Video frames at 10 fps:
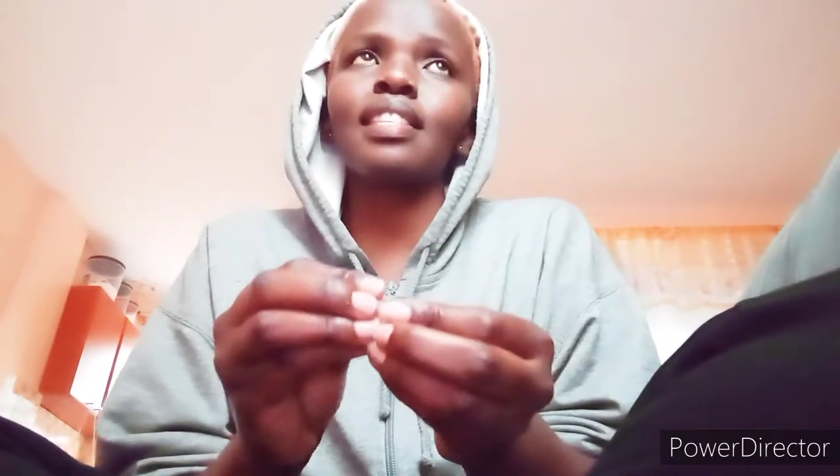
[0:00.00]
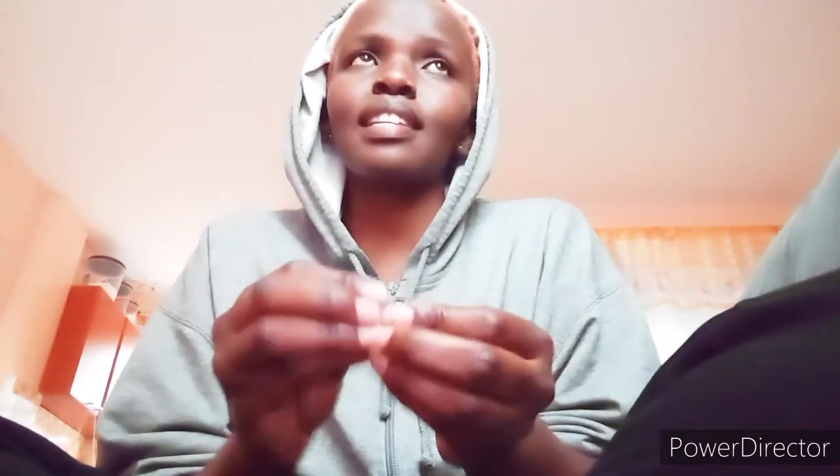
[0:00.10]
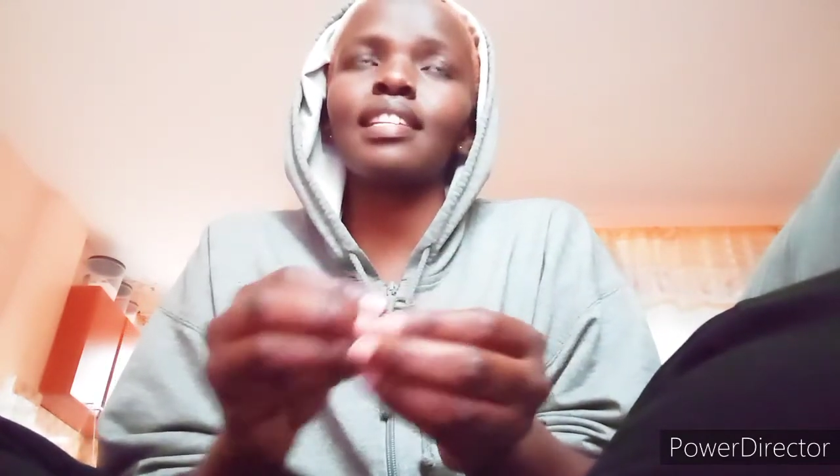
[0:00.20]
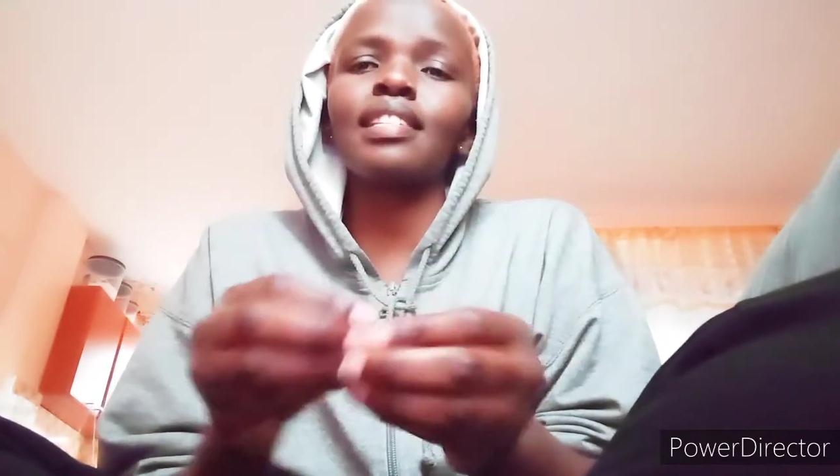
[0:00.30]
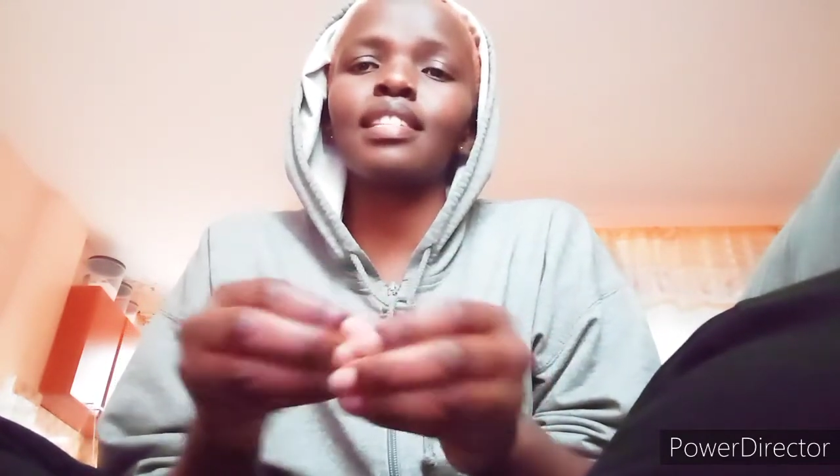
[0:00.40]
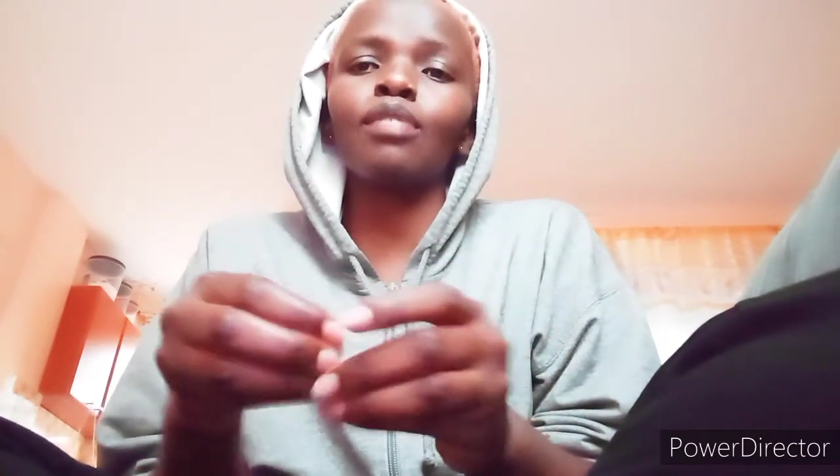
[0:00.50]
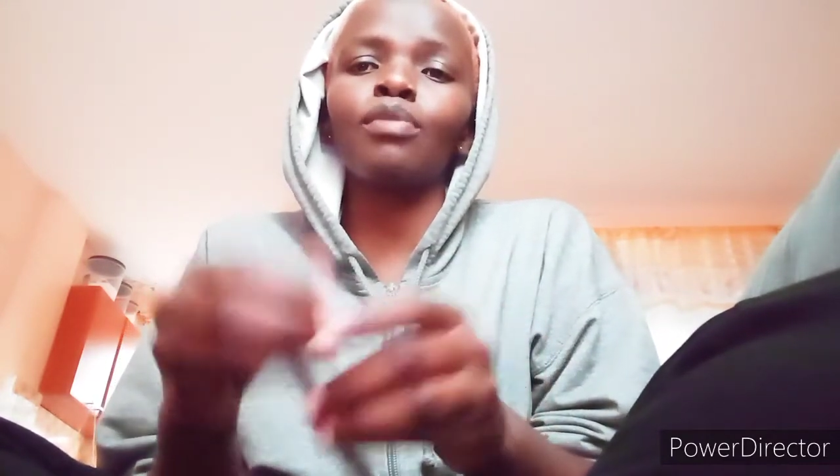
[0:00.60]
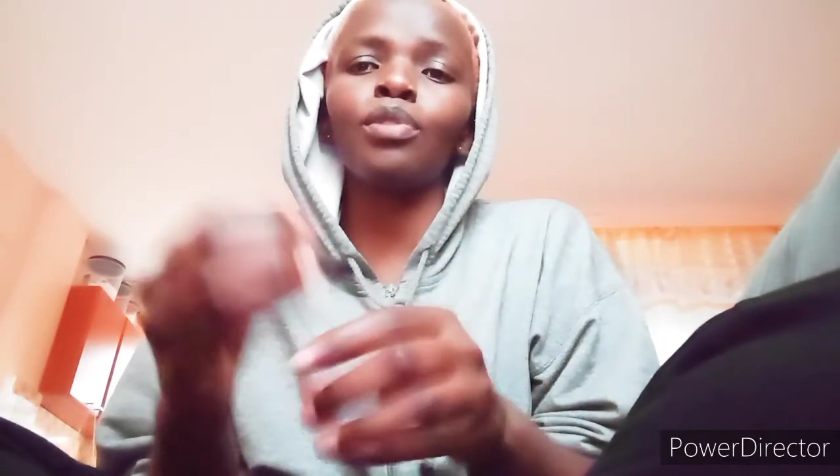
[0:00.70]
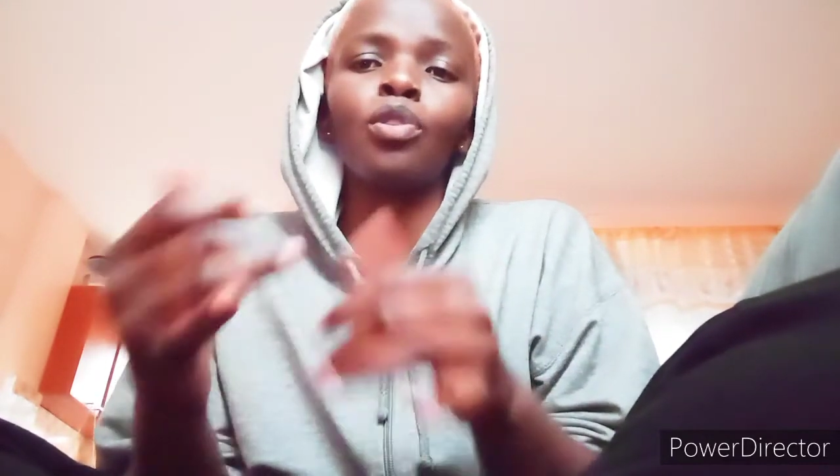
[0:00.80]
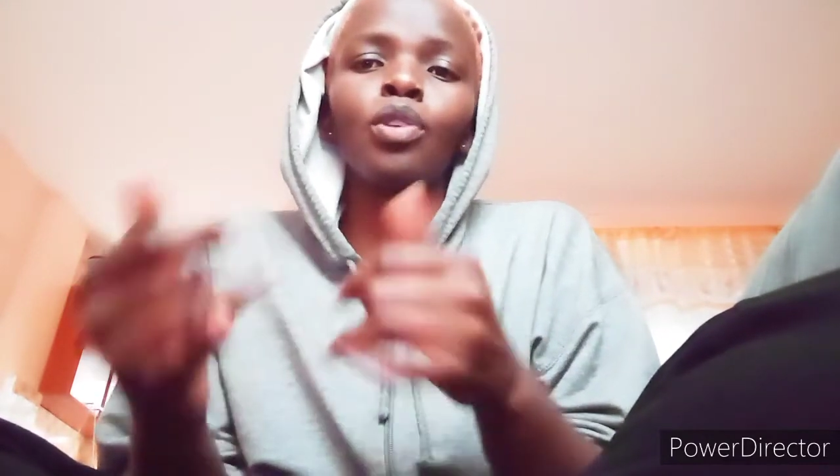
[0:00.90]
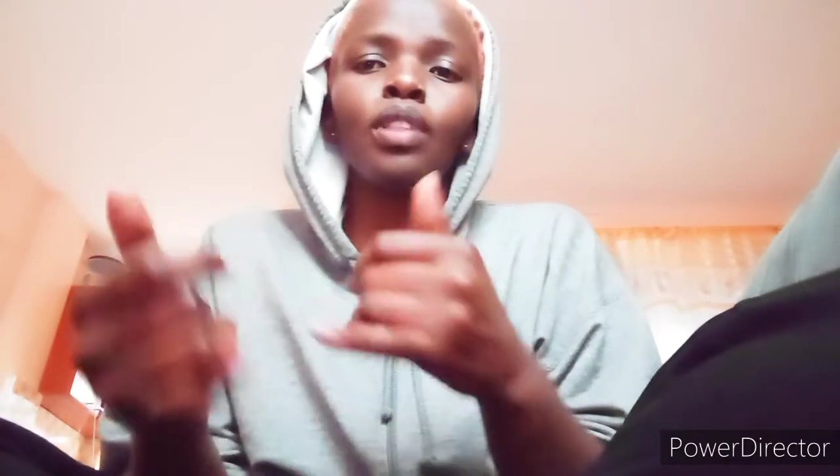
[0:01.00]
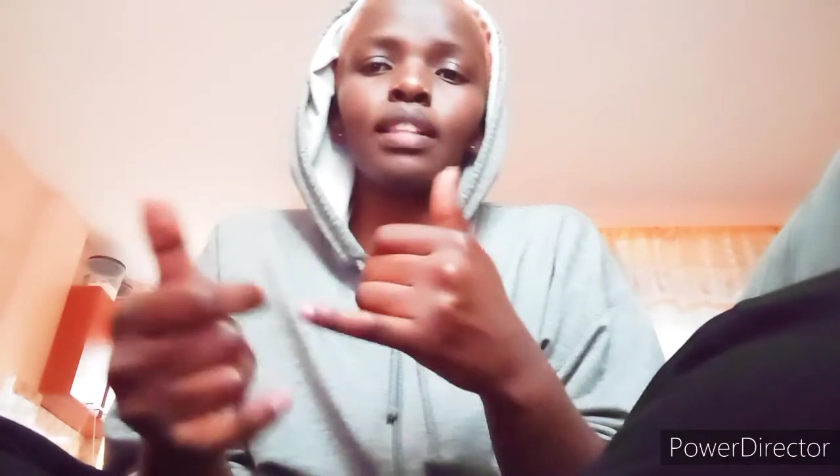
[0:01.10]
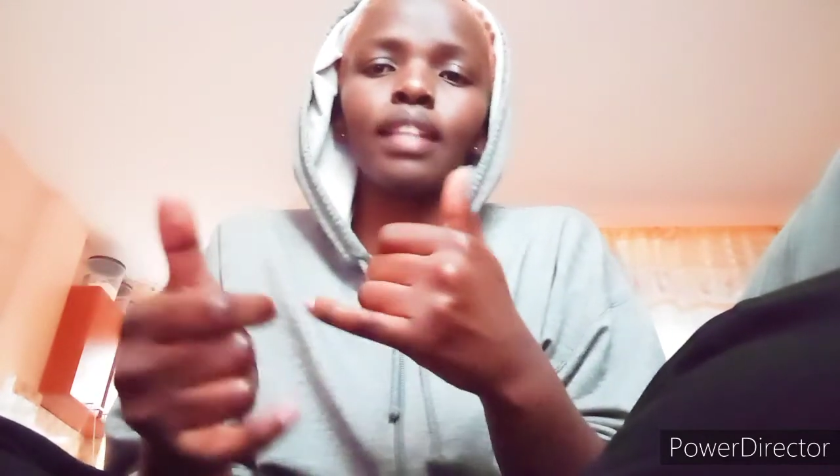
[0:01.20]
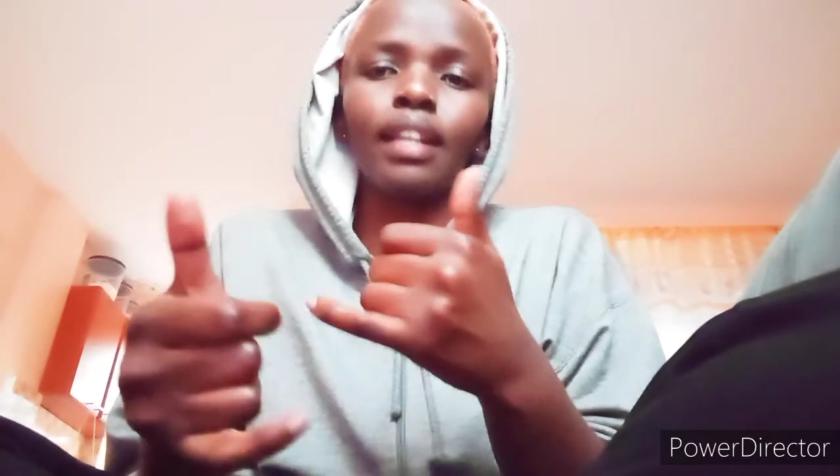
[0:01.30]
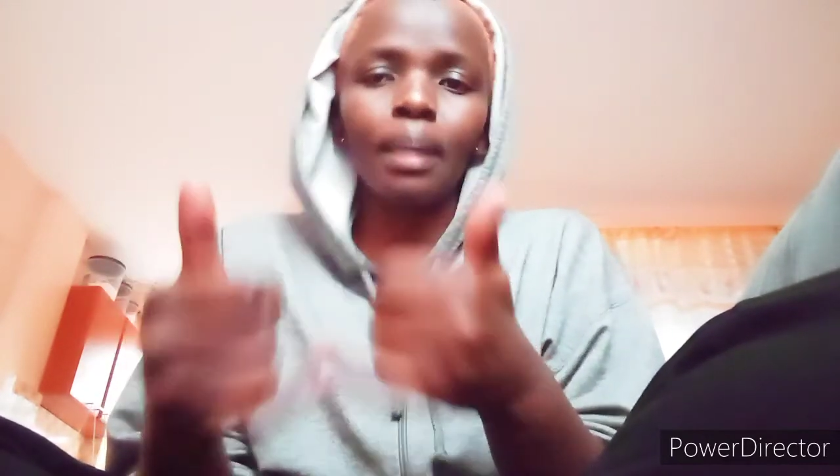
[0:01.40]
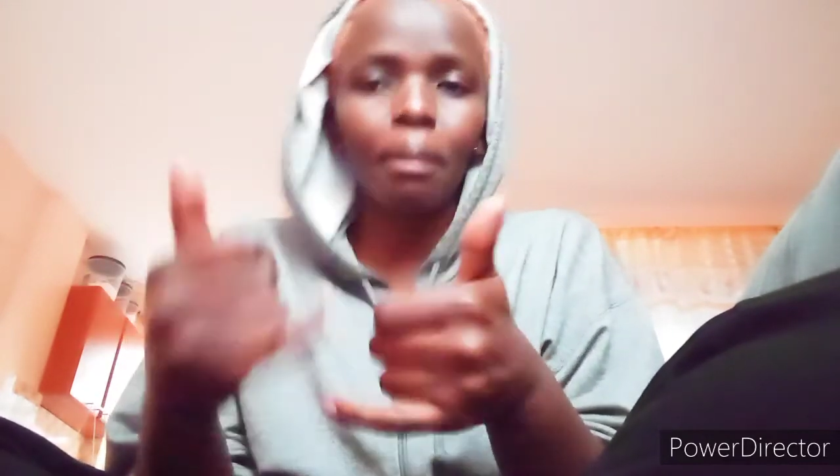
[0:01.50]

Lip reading: that is, if you call their